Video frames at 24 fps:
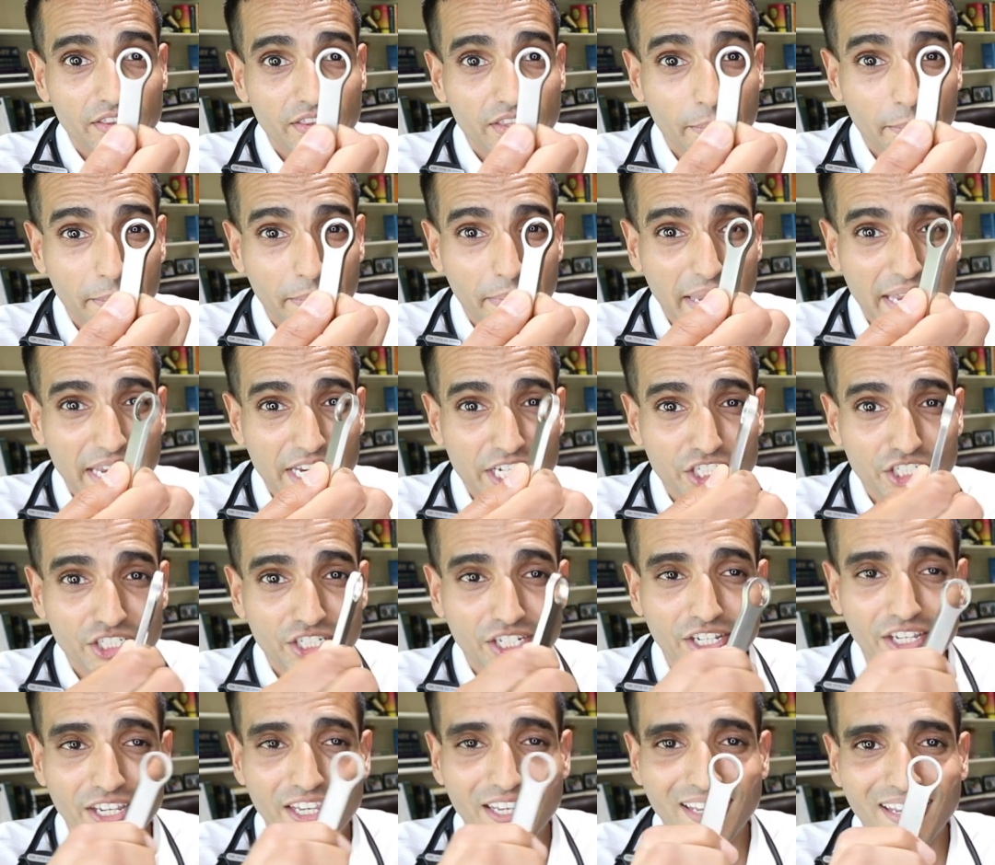the
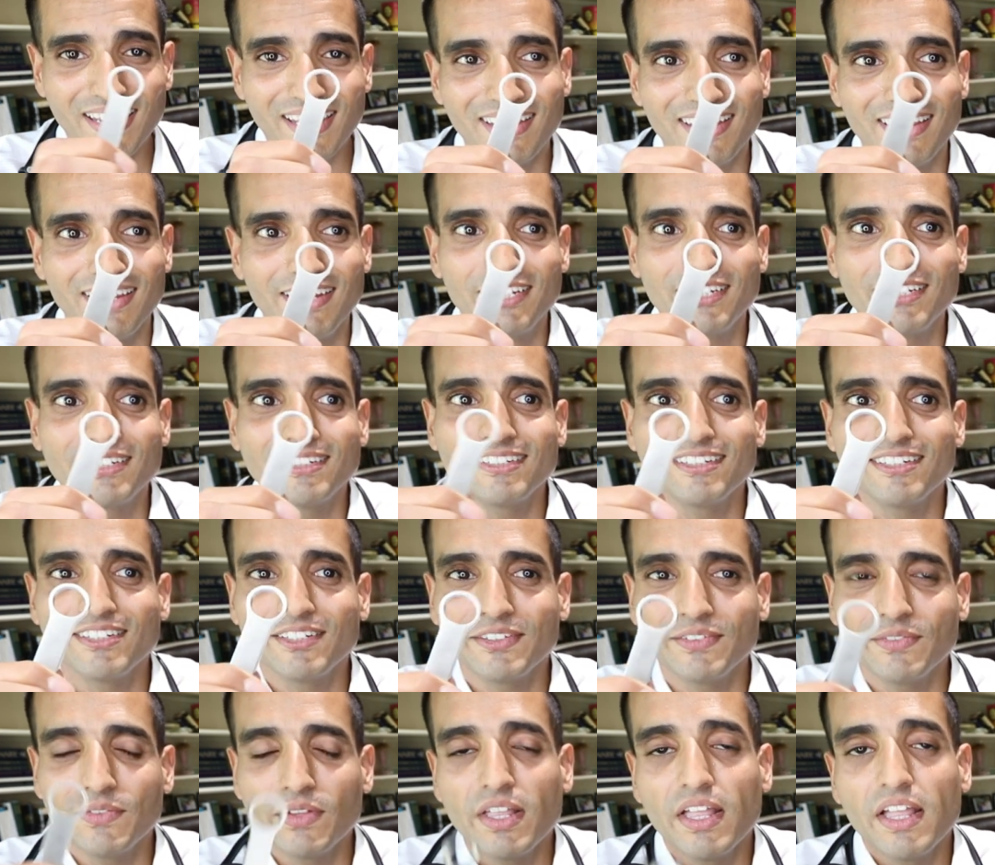patient key.
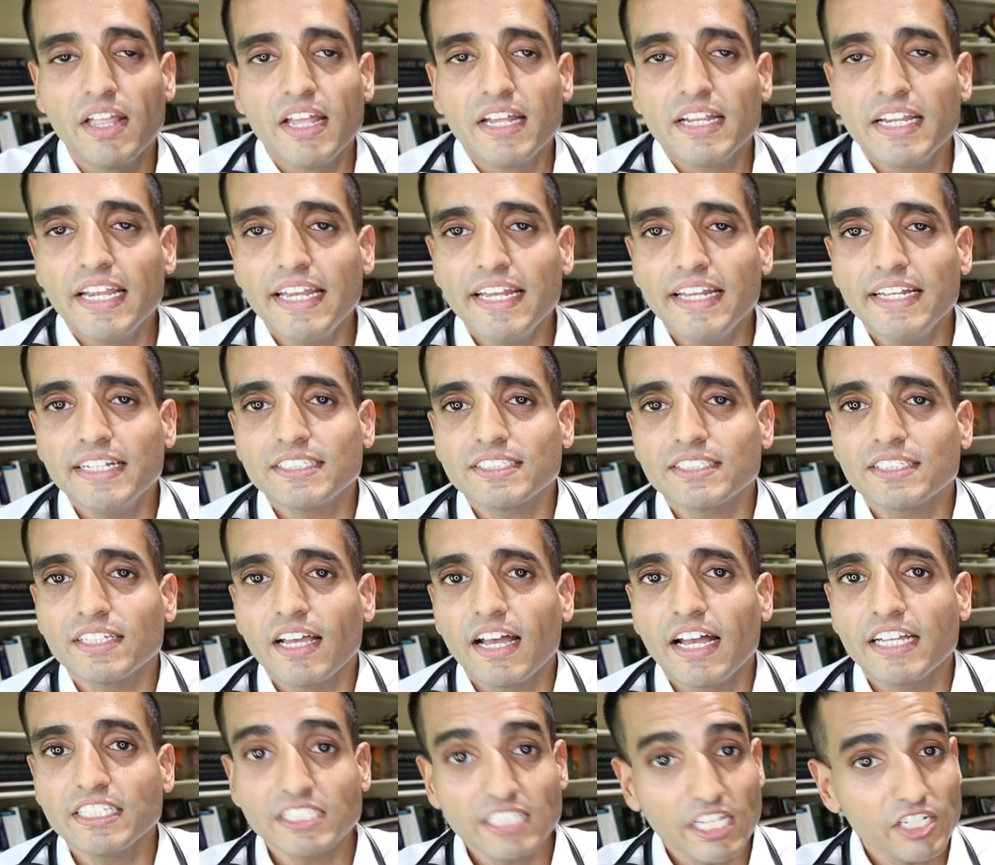It's
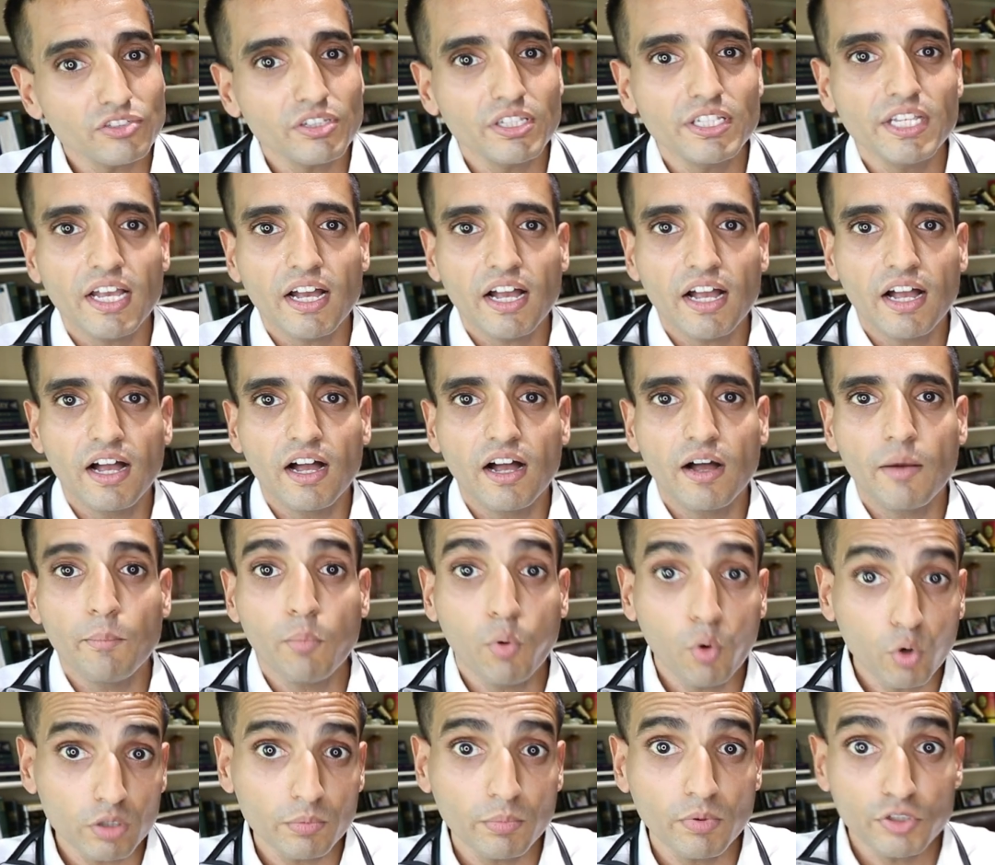essentially a
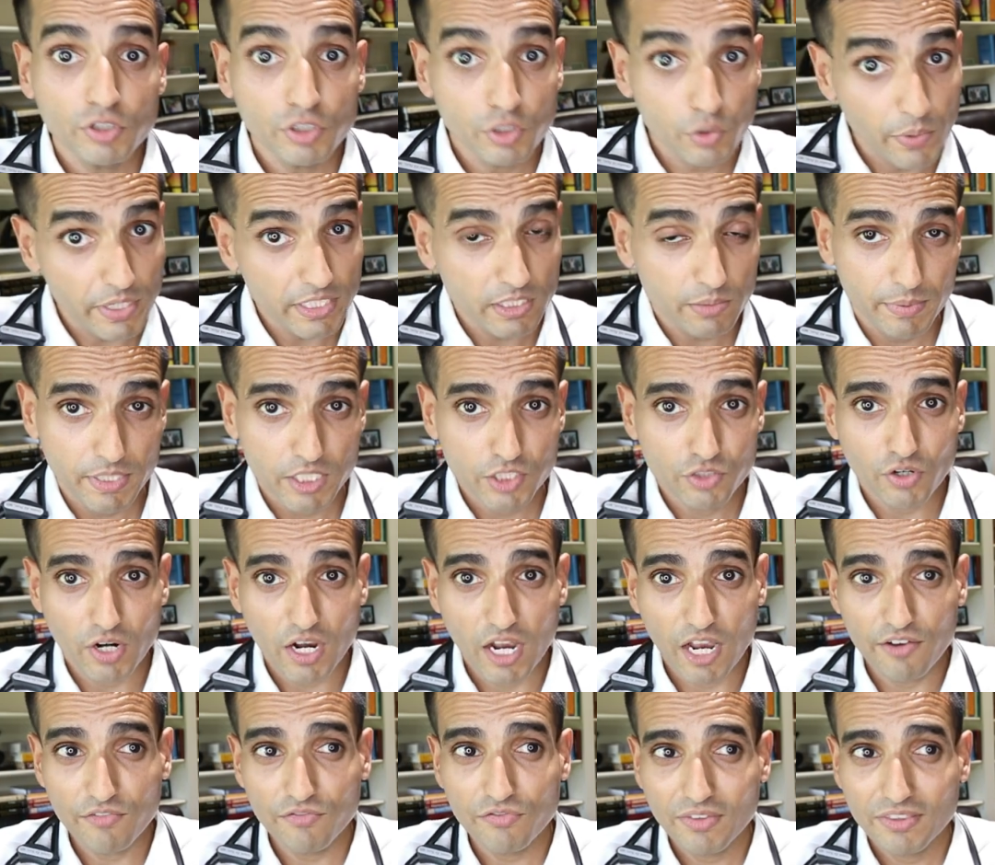portable USB
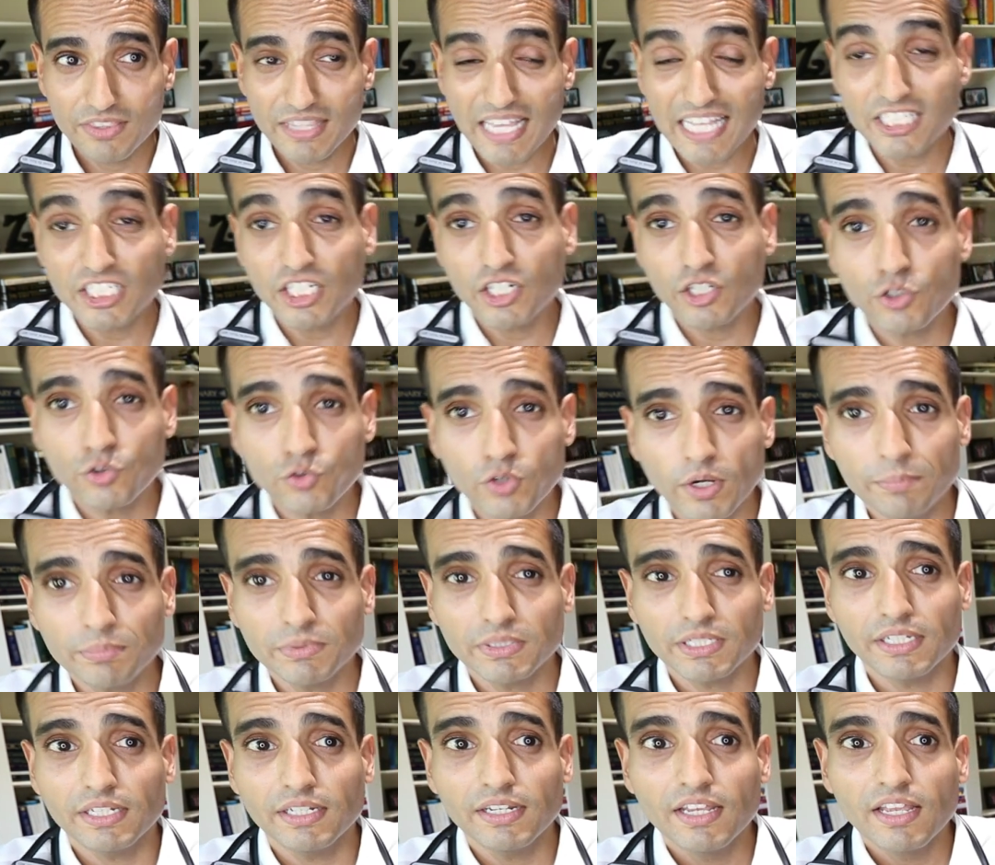drive that's
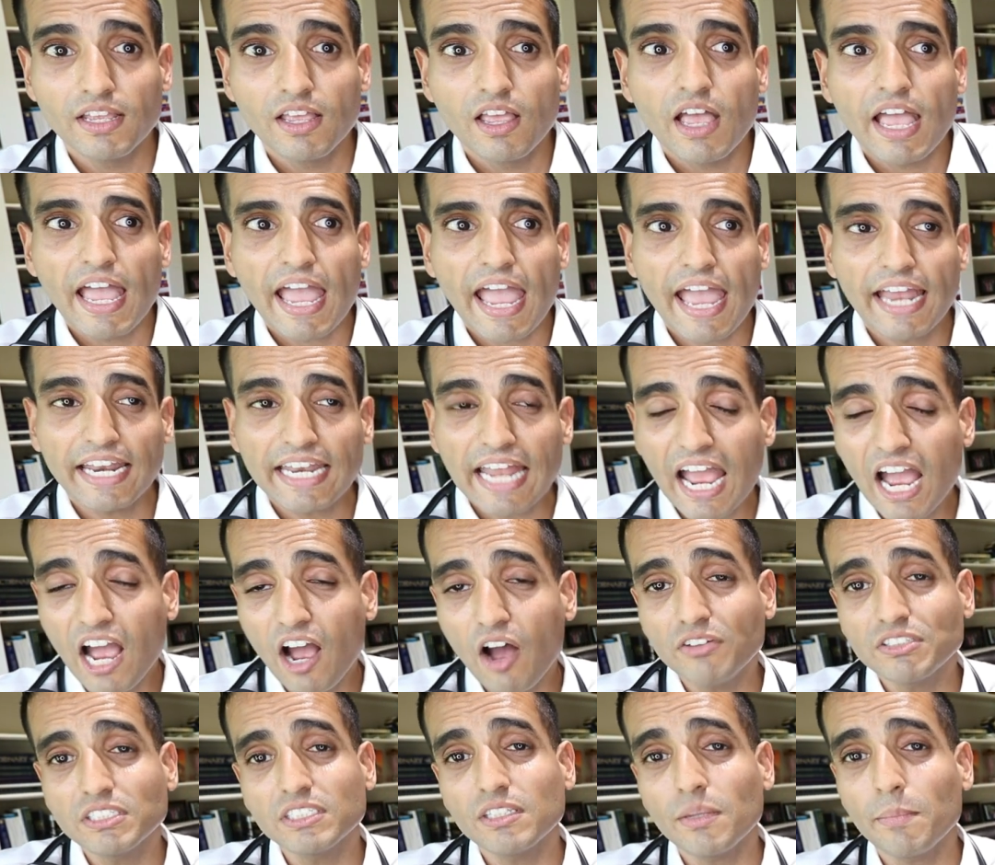encrypted and
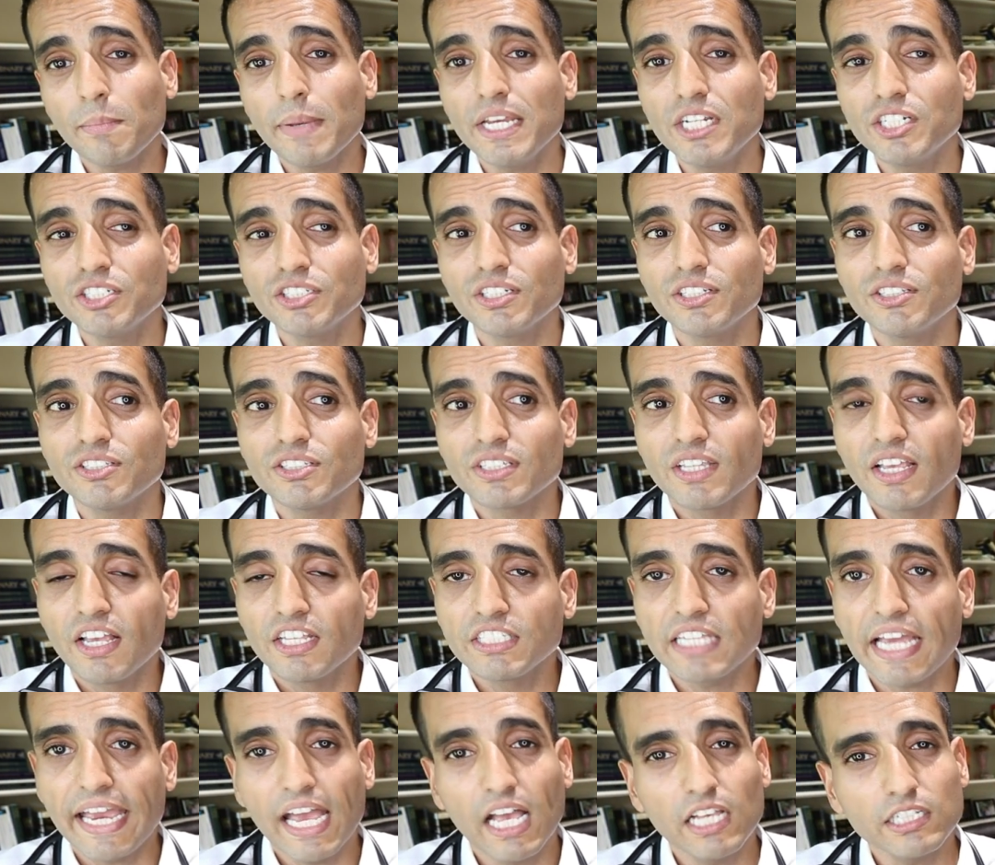houses the patient's
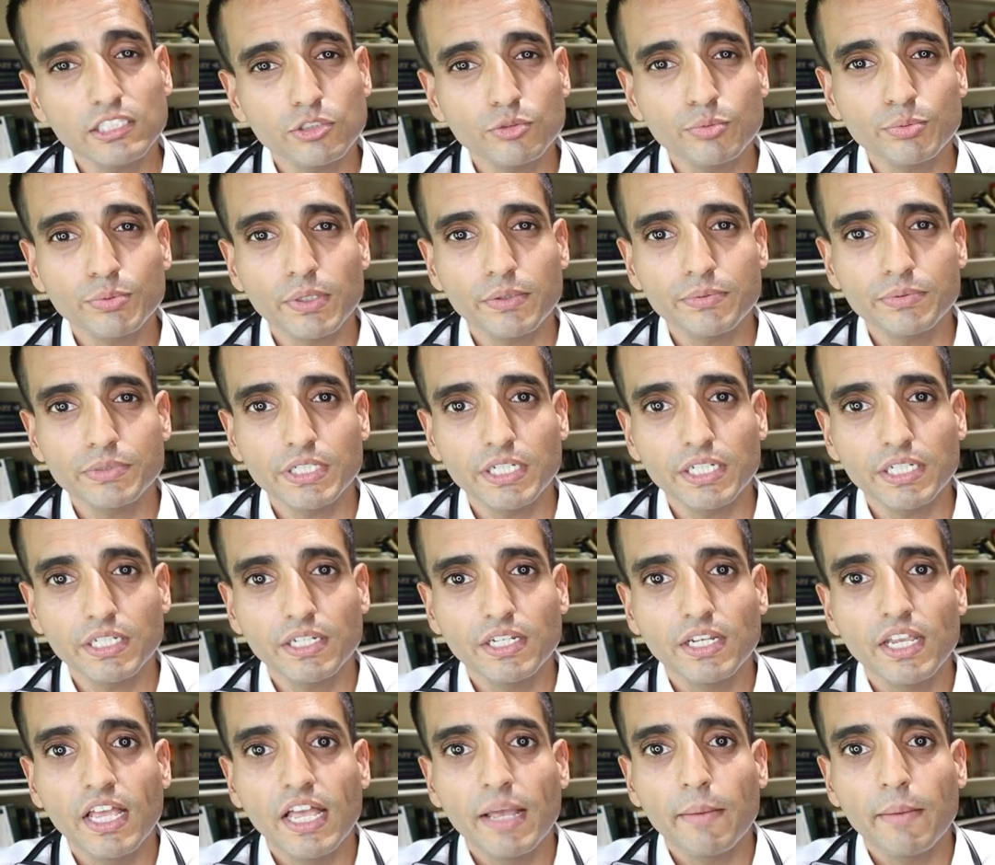dialysis prescription,